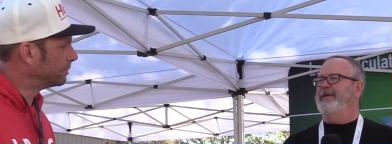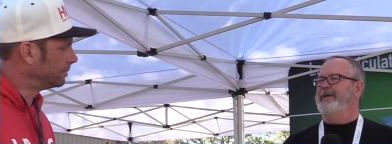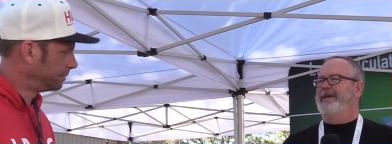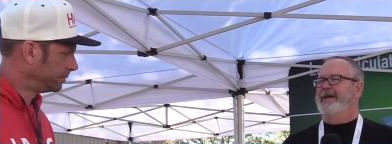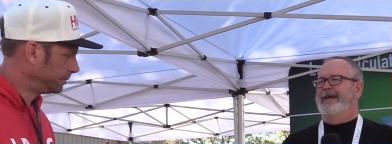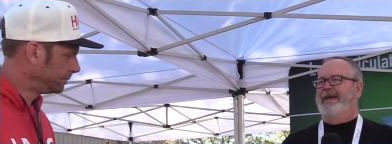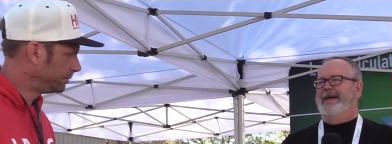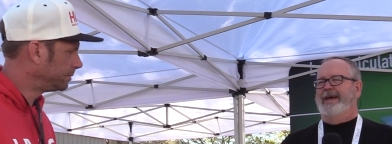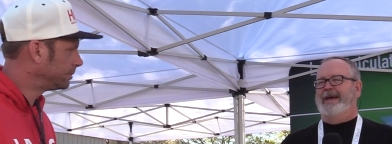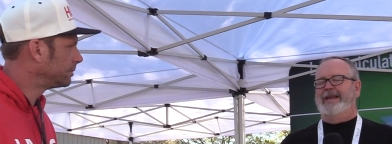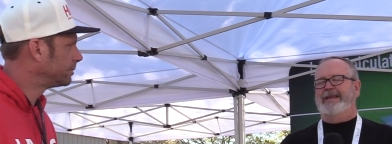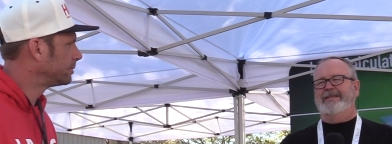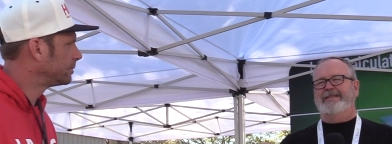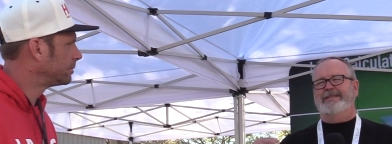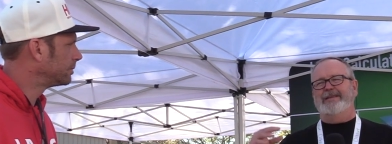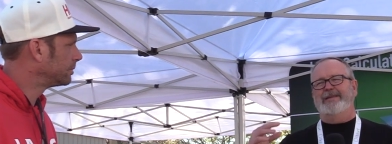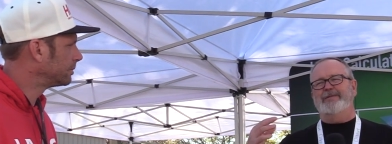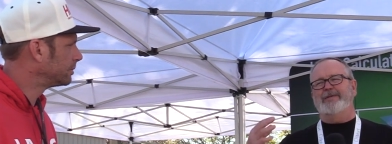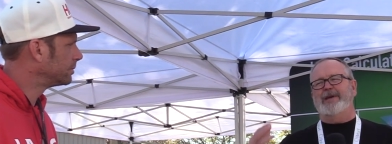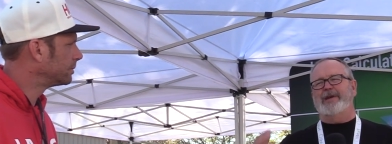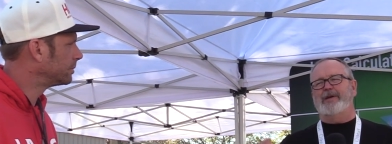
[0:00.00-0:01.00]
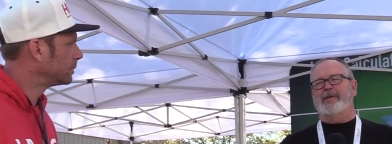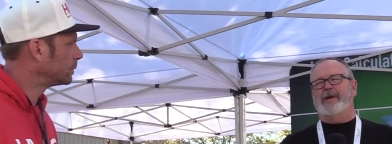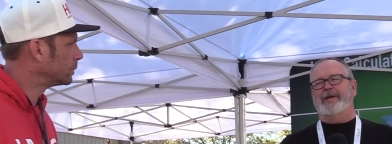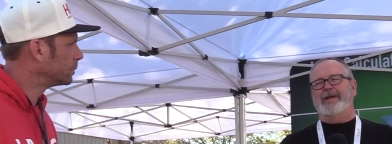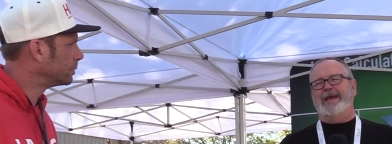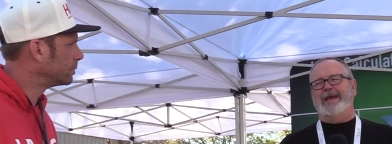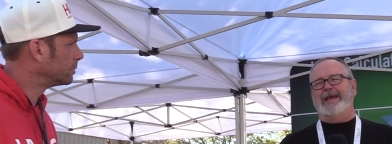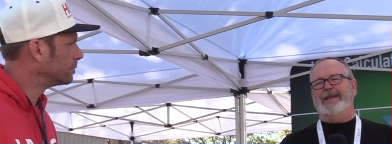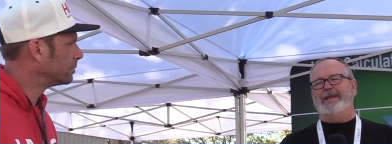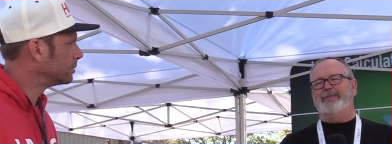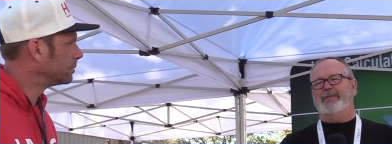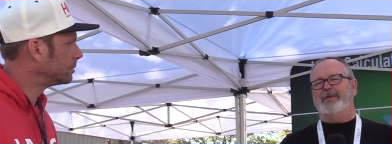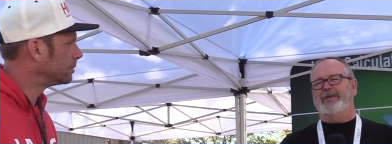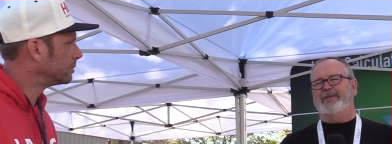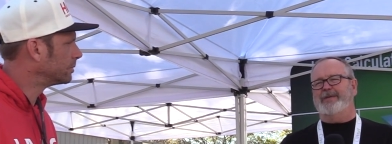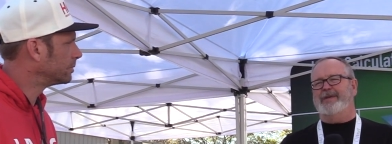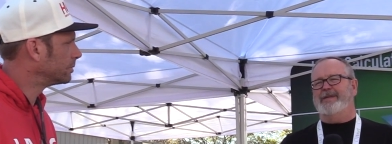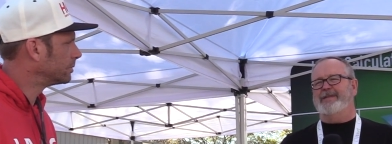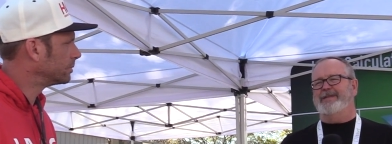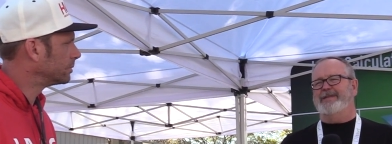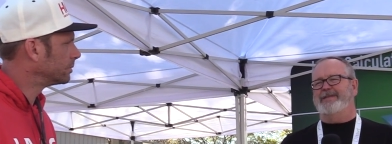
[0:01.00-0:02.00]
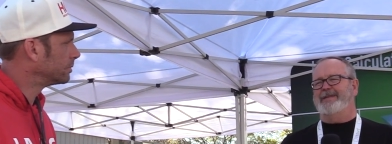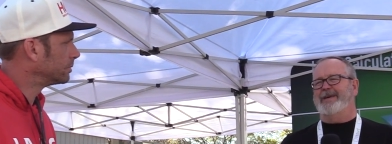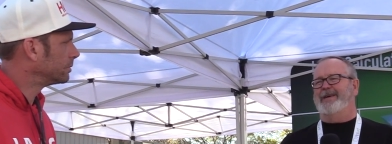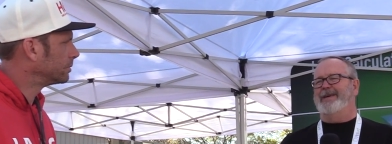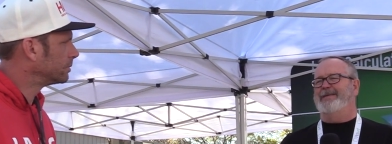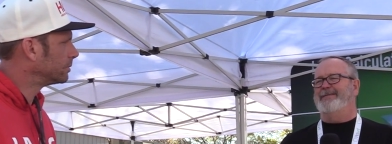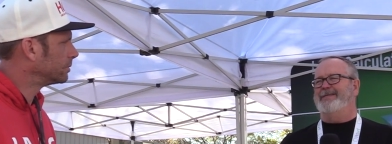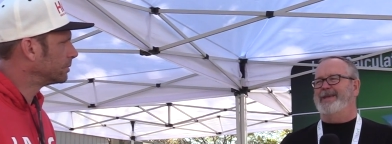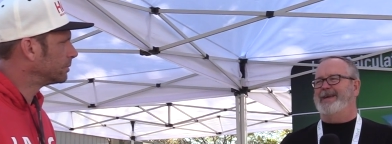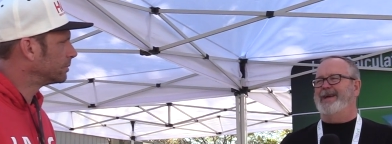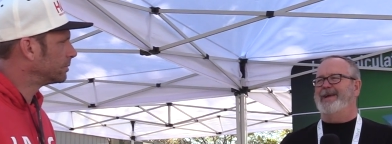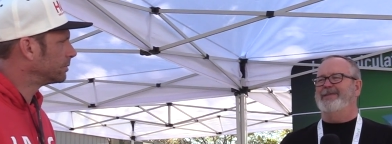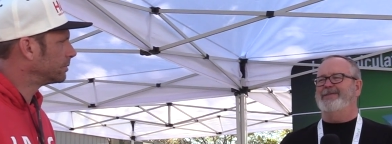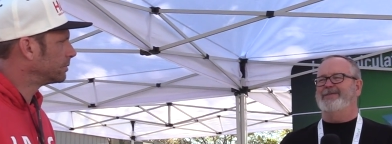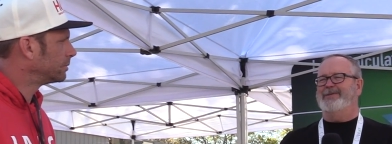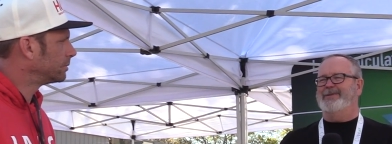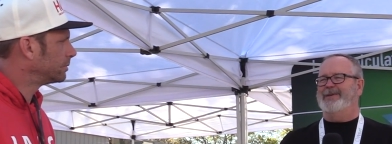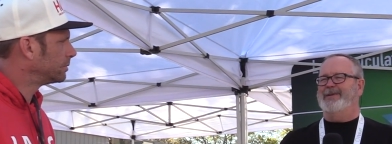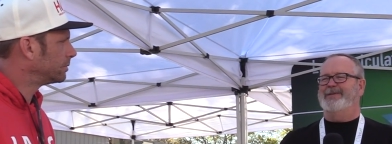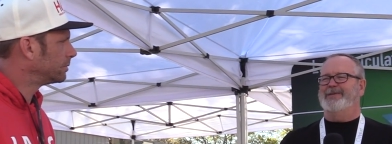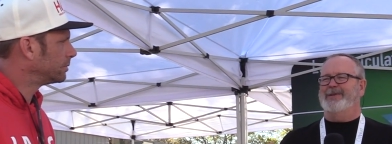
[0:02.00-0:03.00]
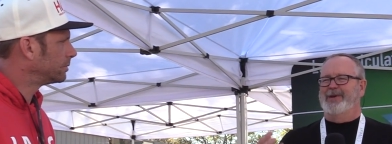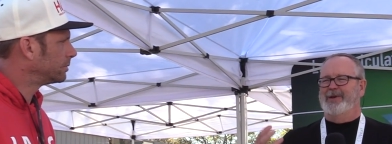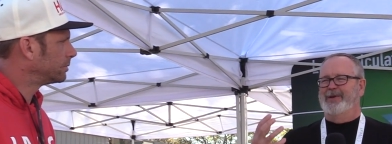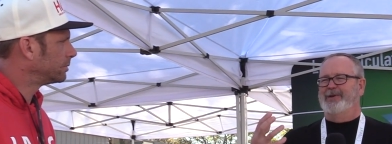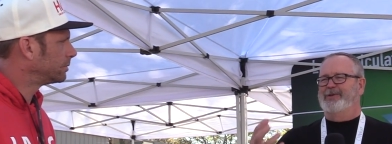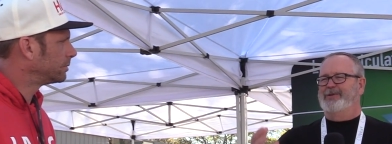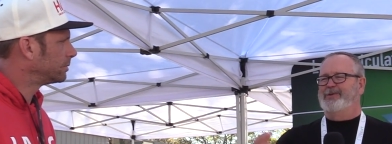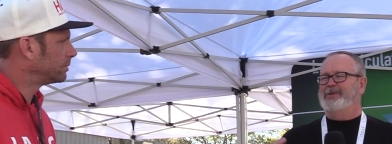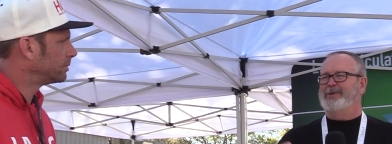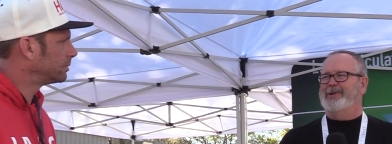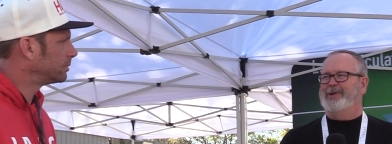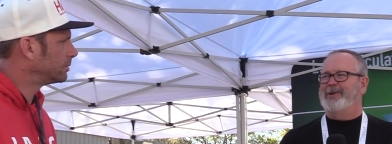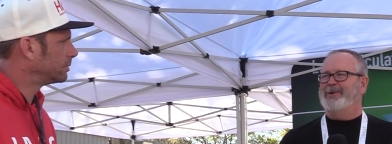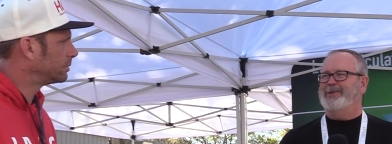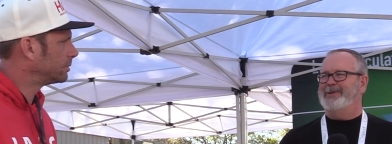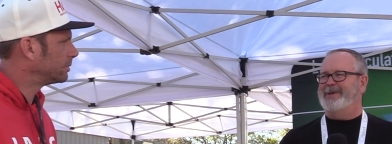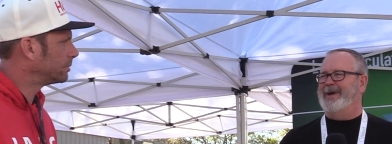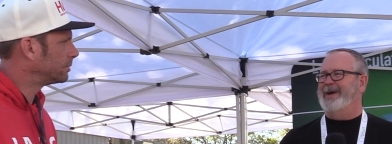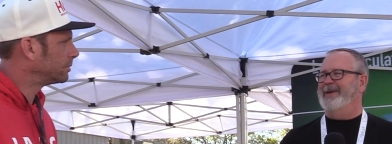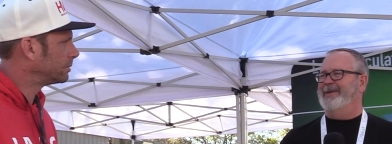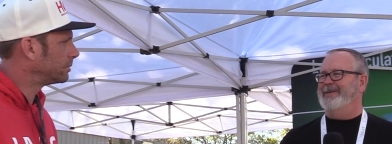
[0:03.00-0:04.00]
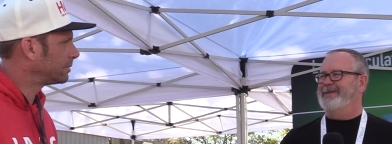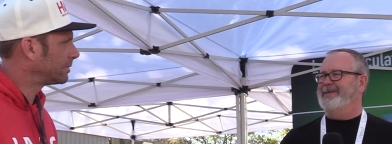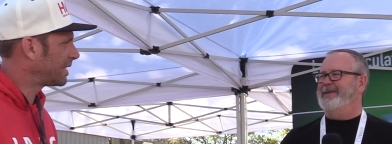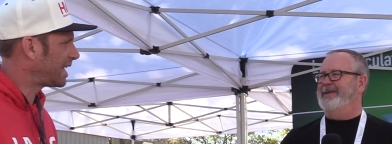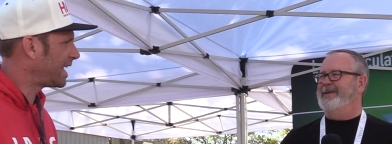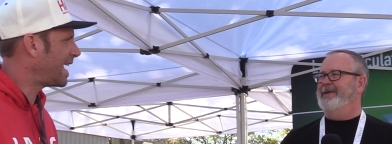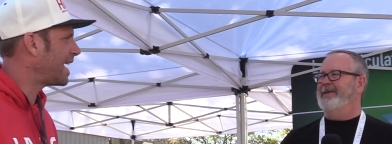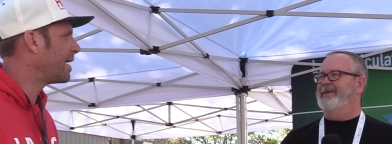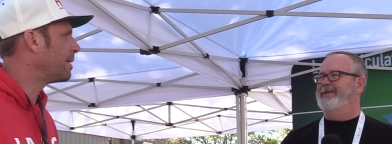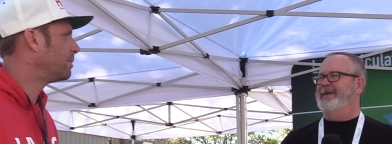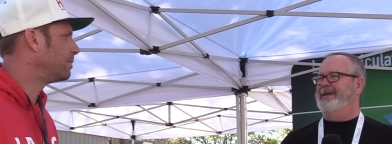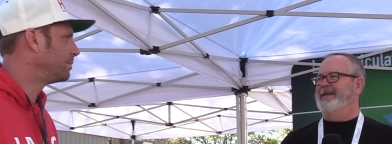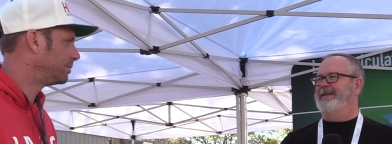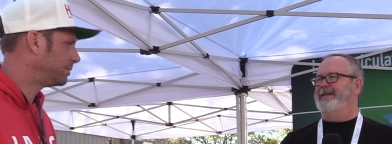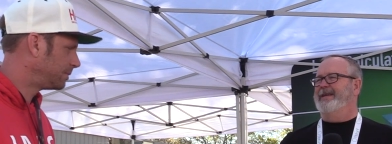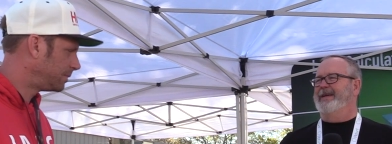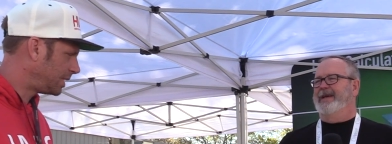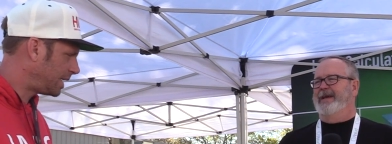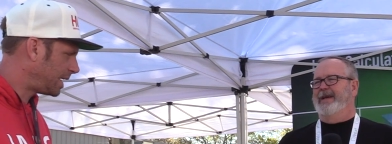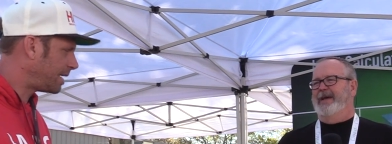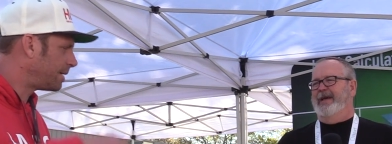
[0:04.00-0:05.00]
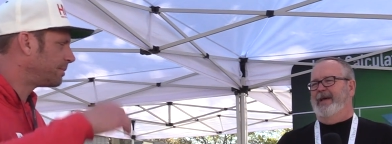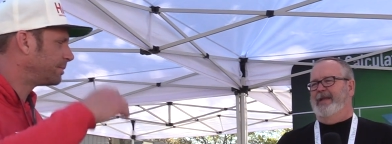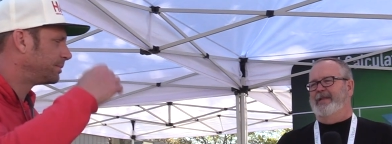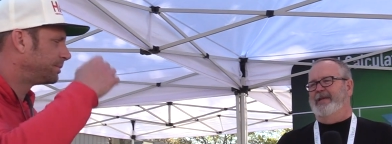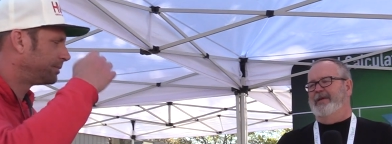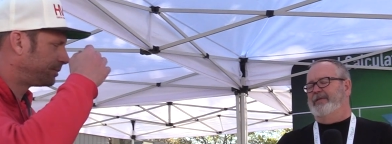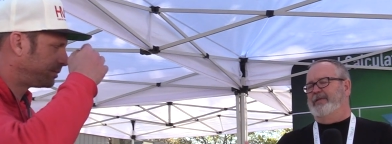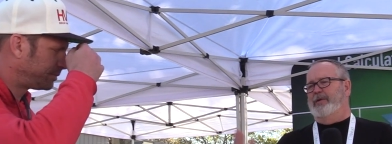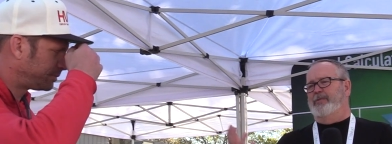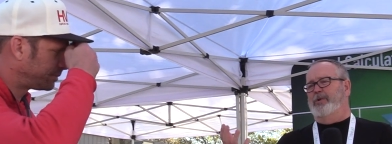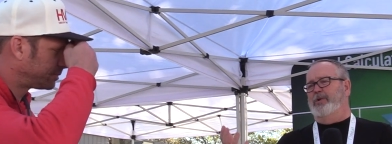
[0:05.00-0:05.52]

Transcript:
Speaker 1: mm-hmm. and it seems like about 80% of the time the answer is, do a load count. Yeah. And, yeah. and they'll say,